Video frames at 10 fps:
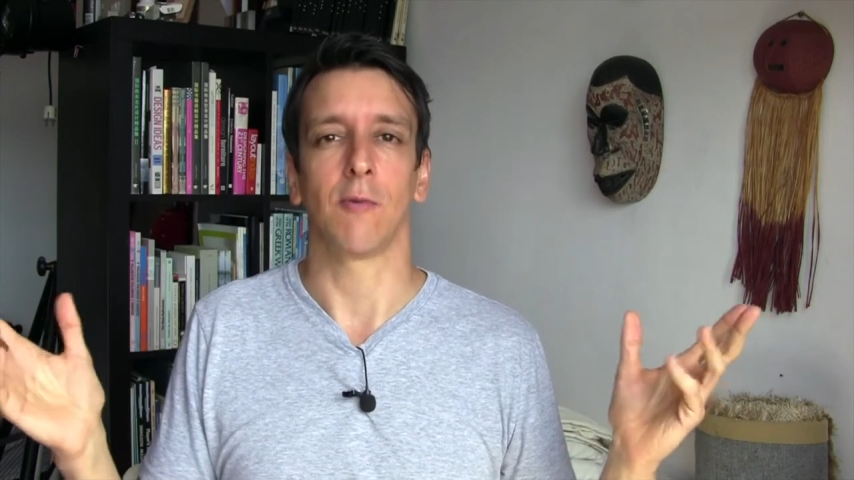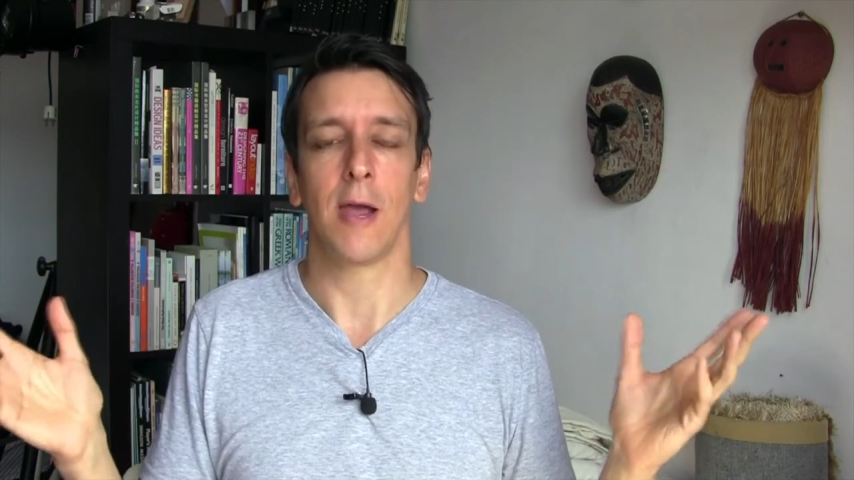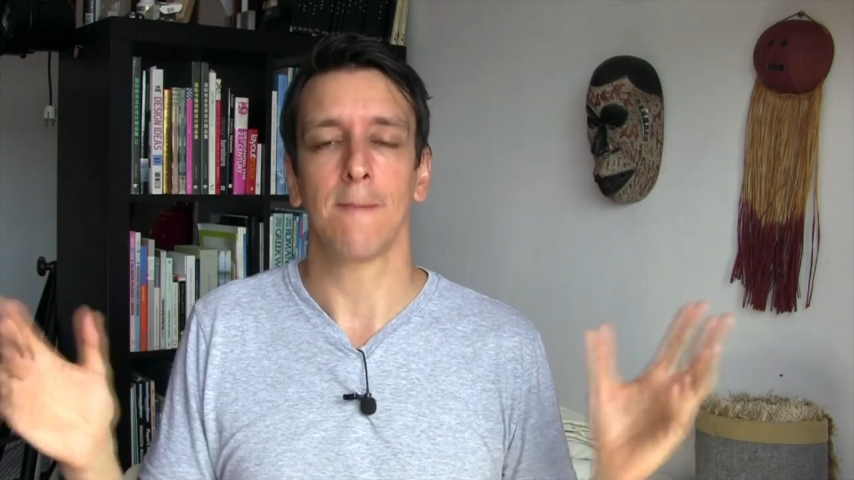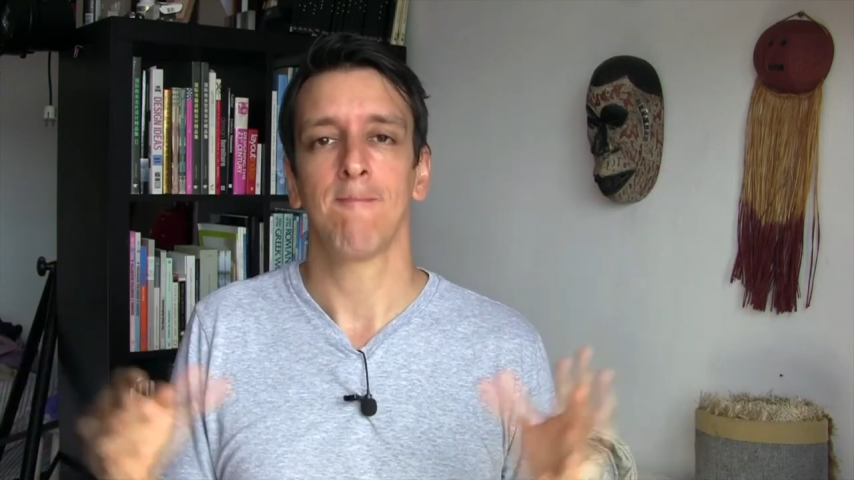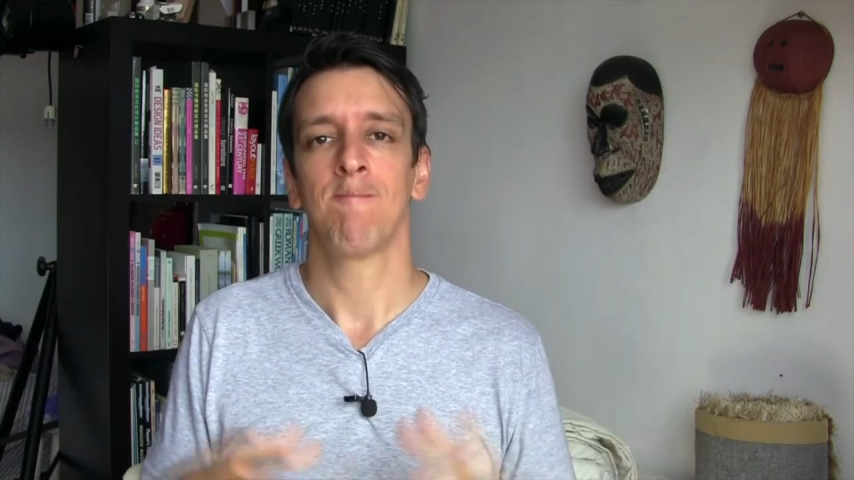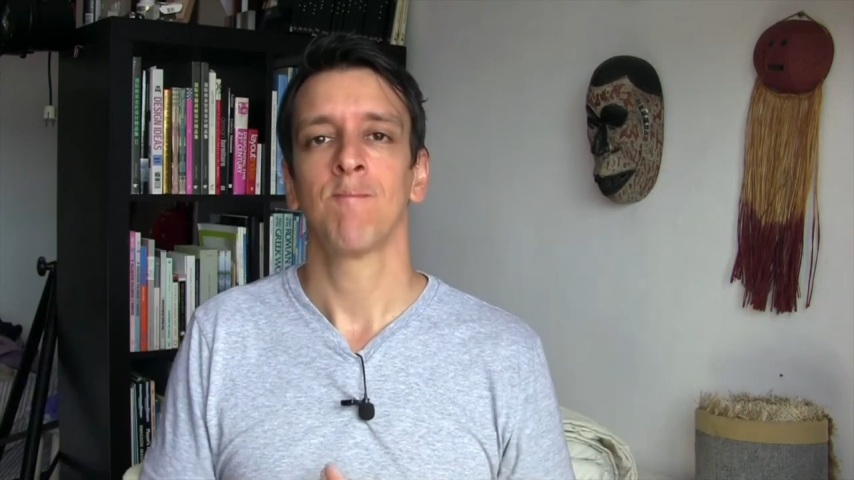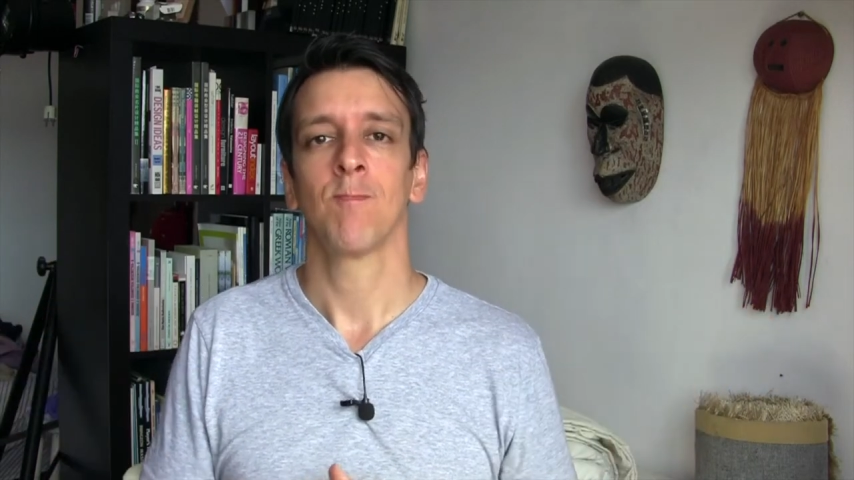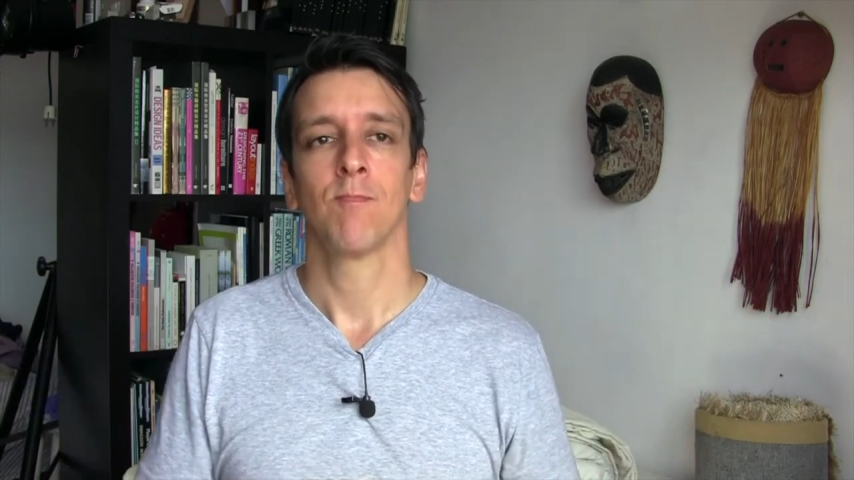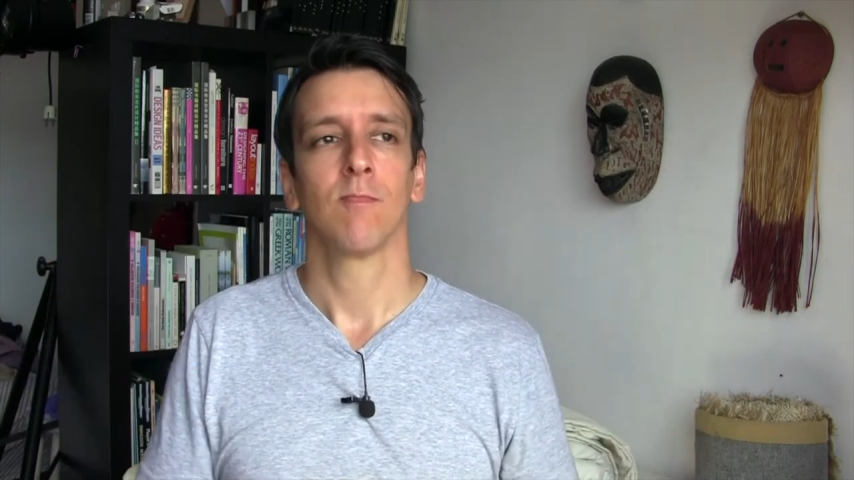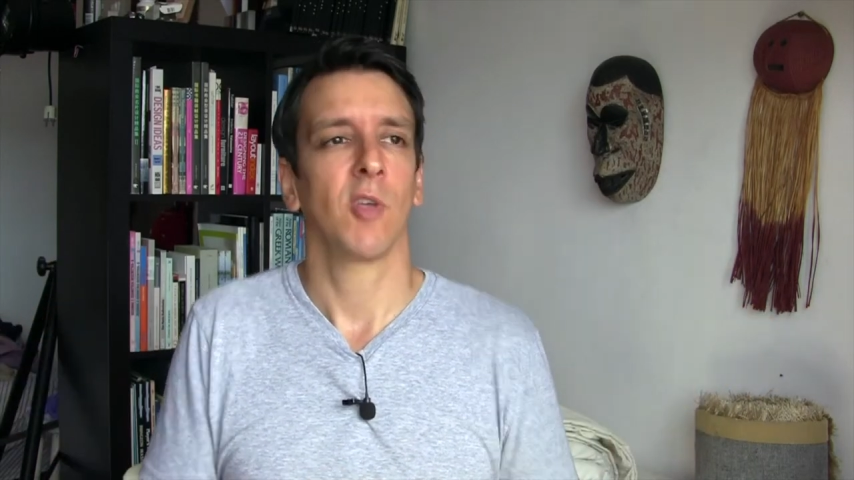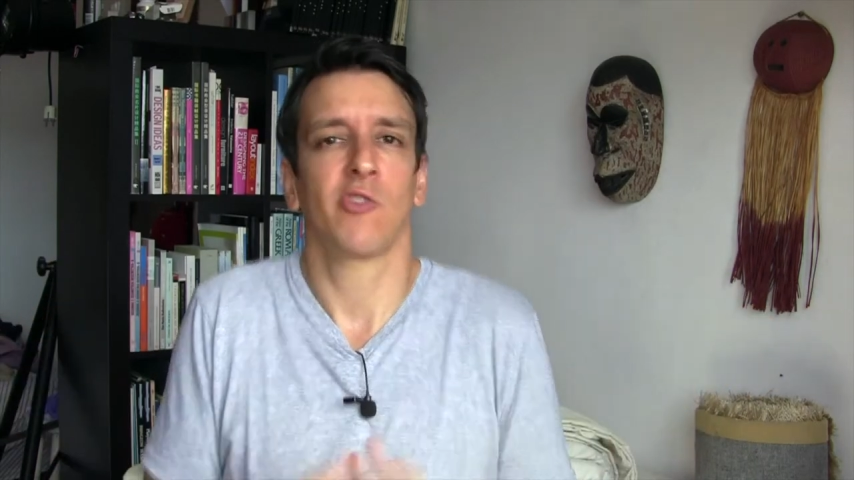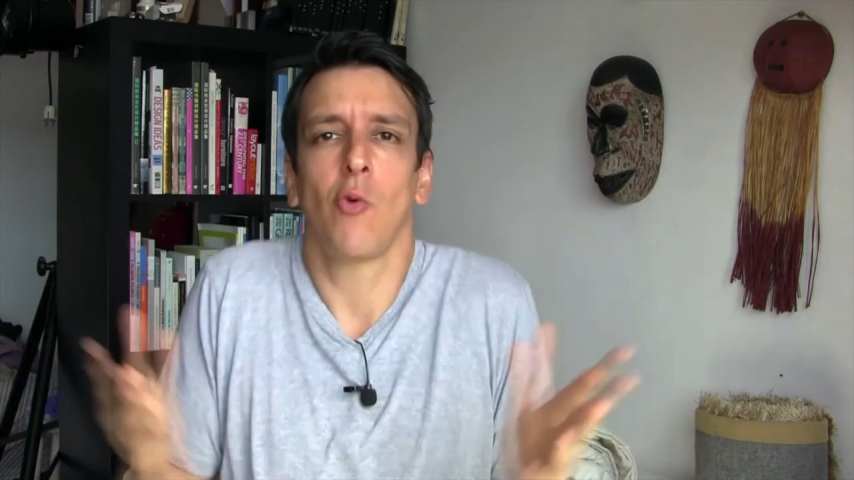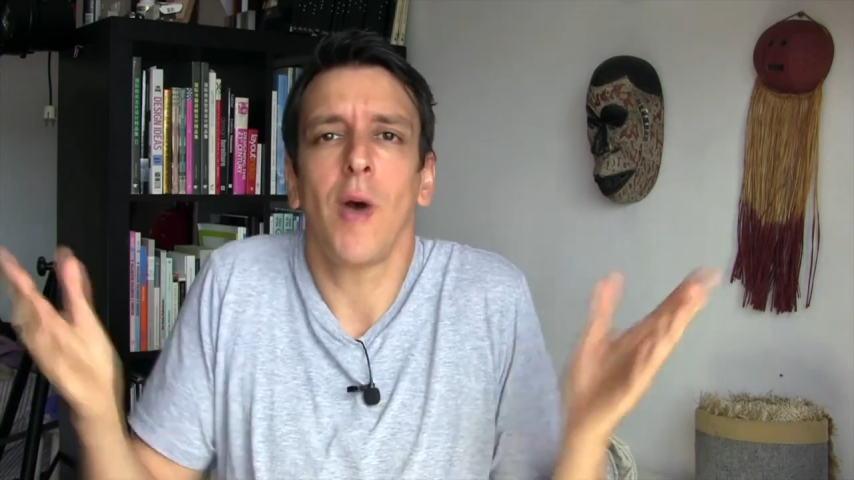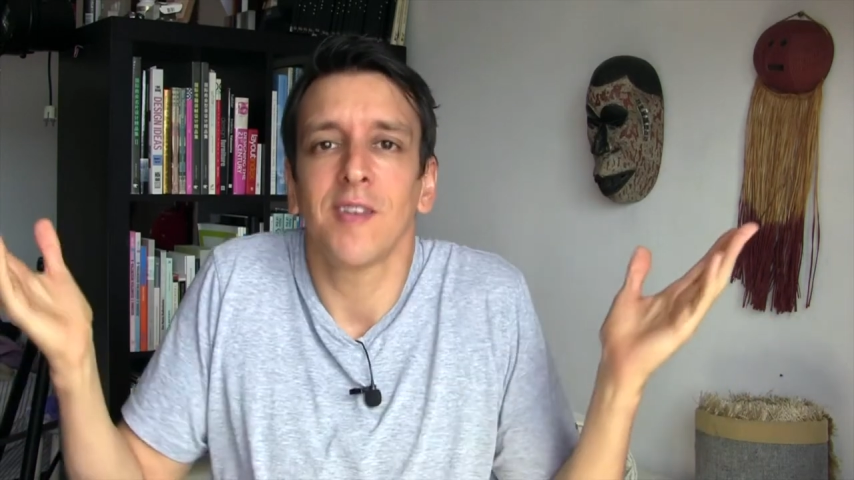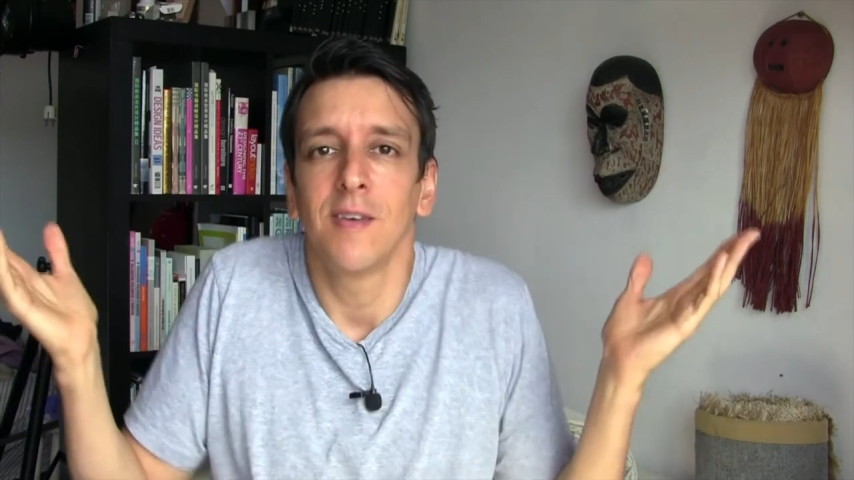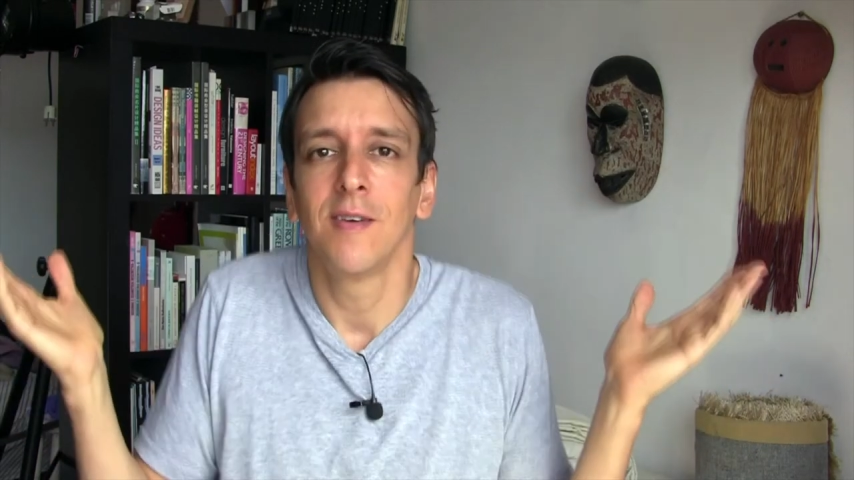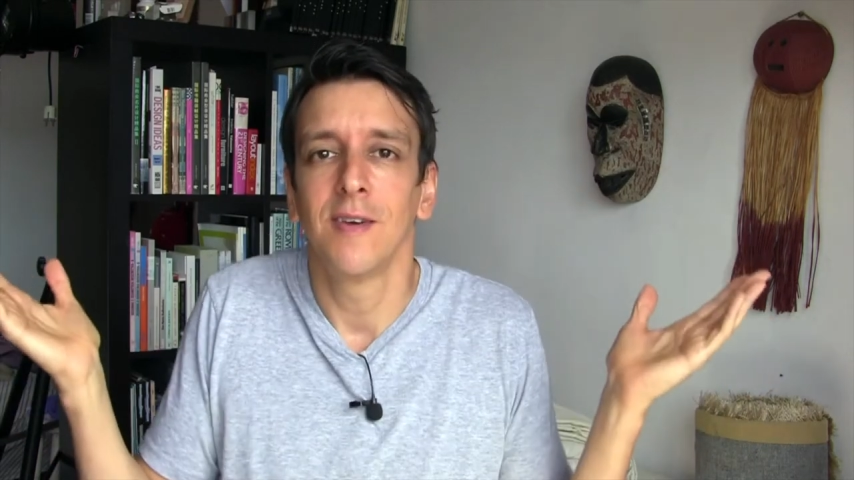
right? So what?